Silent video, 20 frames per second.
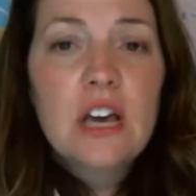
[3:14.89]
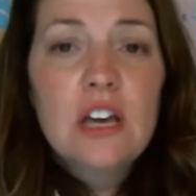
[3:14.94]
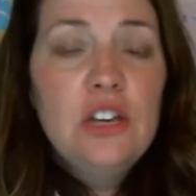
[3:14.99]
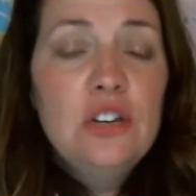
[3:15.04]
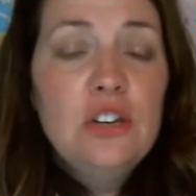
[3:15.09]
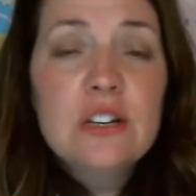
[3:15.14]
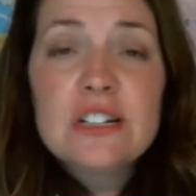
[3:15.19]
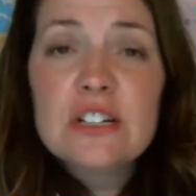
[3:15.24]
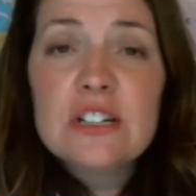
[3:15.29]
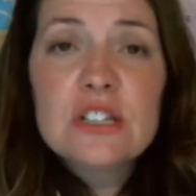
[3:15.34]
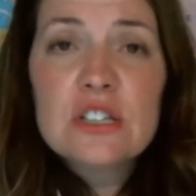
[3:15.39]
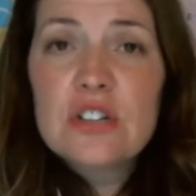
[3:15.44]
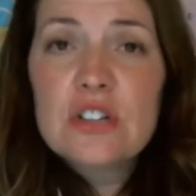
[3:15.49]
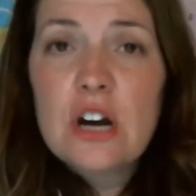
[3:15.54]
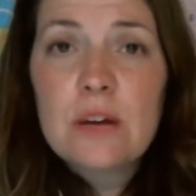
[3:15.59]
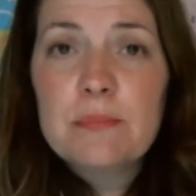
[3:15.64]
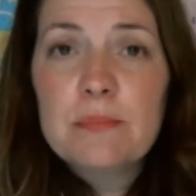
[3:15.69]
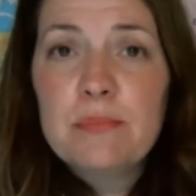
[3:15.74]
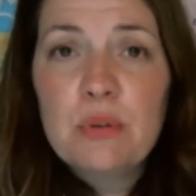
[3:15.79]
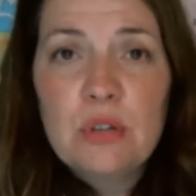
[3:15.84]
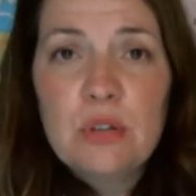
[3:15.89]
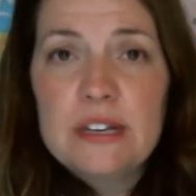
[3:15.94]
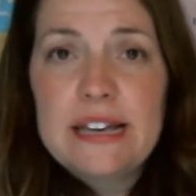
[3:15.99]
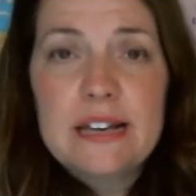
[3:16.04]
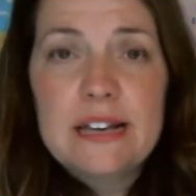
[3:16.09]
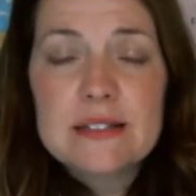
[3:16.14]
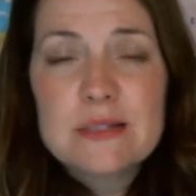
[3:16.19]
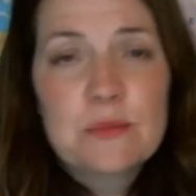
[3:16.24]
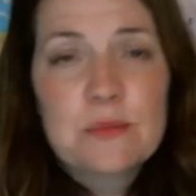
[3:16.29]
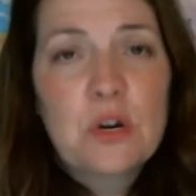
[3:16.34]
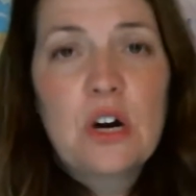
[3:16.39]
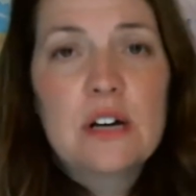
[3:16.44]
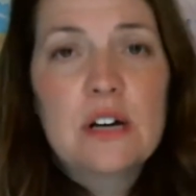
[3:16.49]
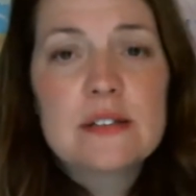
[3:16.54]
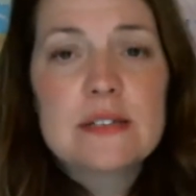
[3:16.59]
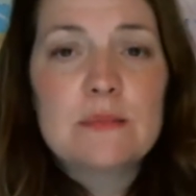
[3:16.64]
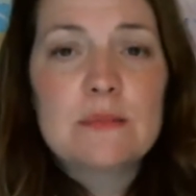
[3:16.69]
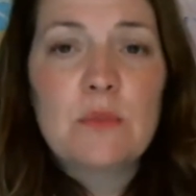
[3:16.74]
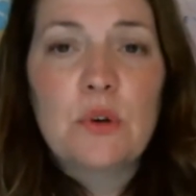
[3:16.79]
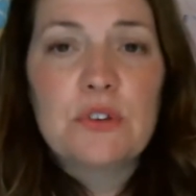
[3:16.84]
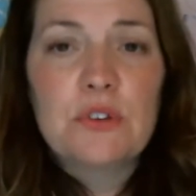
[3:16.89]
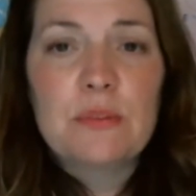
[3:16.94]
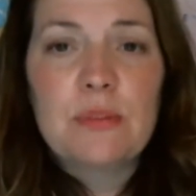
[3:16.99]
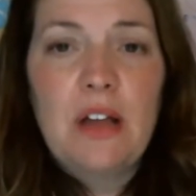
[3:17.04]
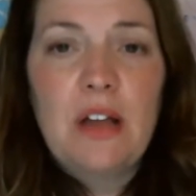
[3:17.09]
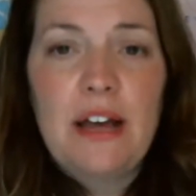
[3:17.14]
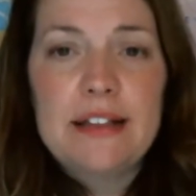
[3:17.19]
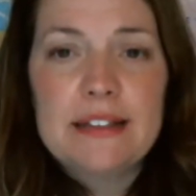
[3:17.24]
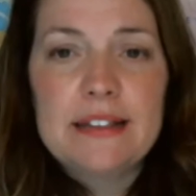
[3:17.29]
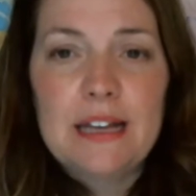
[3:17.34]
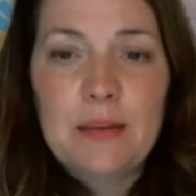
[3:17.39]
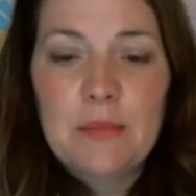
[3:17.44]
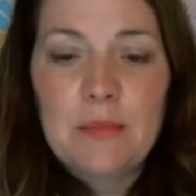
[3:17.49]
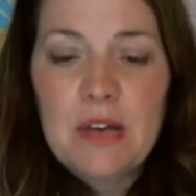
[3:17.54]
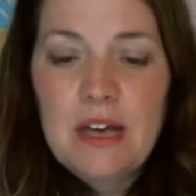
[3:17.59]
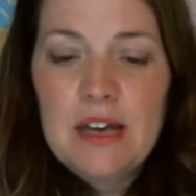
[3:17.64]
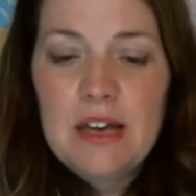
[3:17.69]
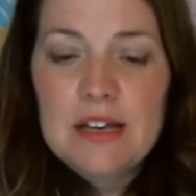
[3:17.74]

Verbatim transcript: you can just start pulling out some cards and multiplying them.